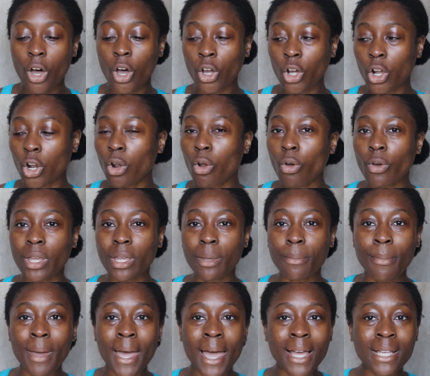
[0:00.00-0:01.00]
a
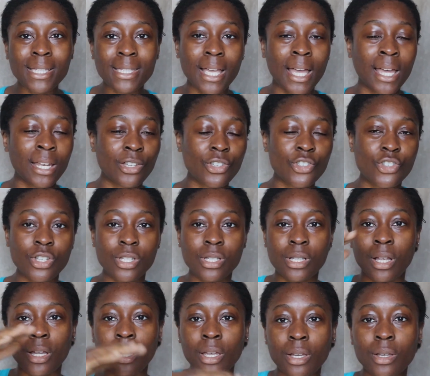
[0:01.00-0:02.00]
cloggy mess, and it's
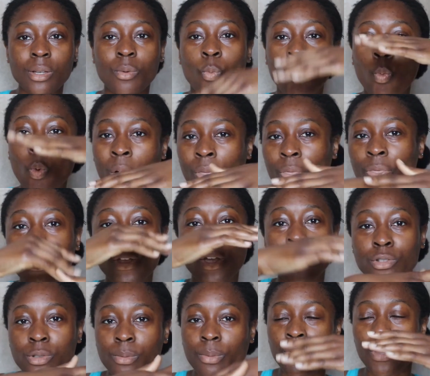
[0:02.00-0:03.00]
just like one thing
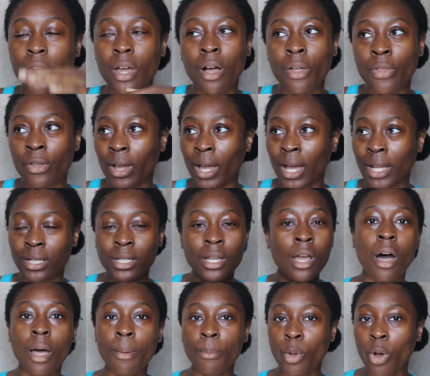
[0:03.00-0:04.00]
on top of the other, and
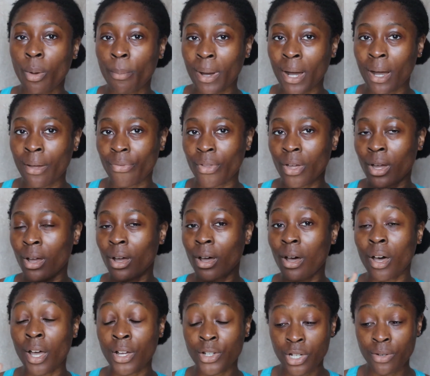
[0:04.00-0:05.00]
I'm not about that.
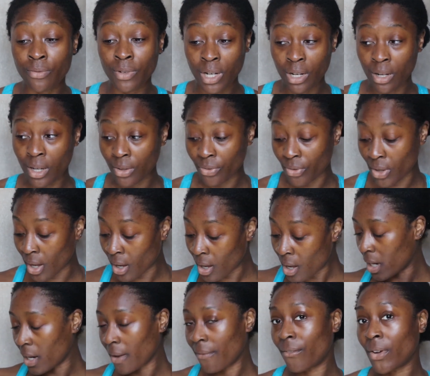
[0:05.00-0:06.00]
I don't really like that.
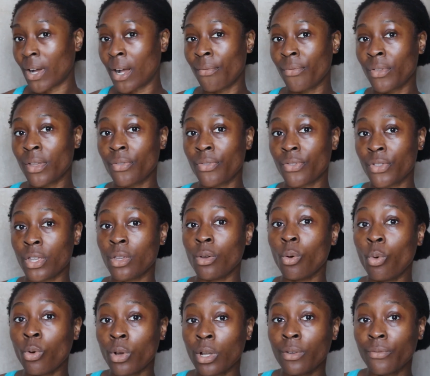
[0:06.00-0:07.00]
And I found that the
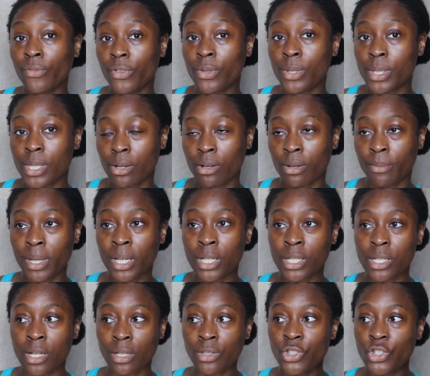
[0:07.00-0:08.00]
oil infused serum,
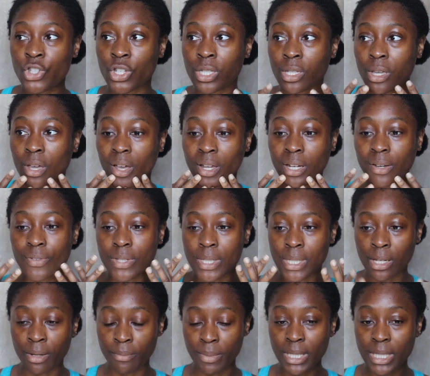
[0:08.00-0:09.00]
it does just kind of
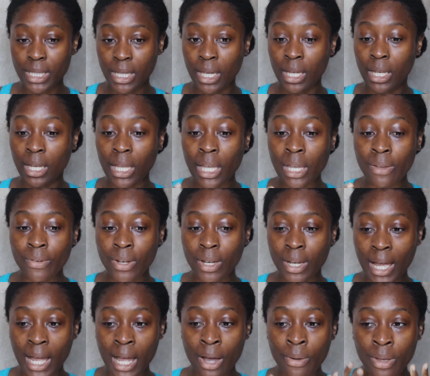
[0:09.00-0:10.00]
sit on my skin. Even
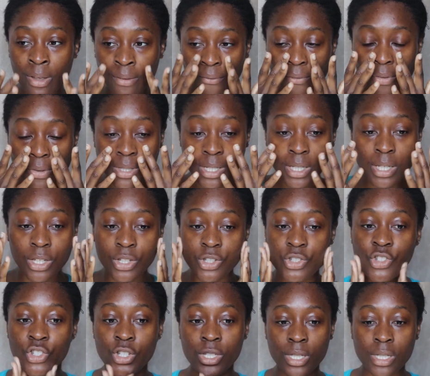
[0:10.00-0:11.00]
now it feels like it's
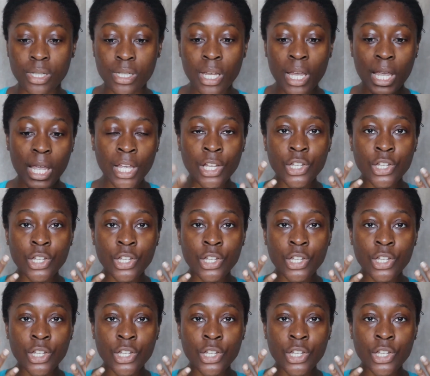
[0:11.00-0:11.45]
just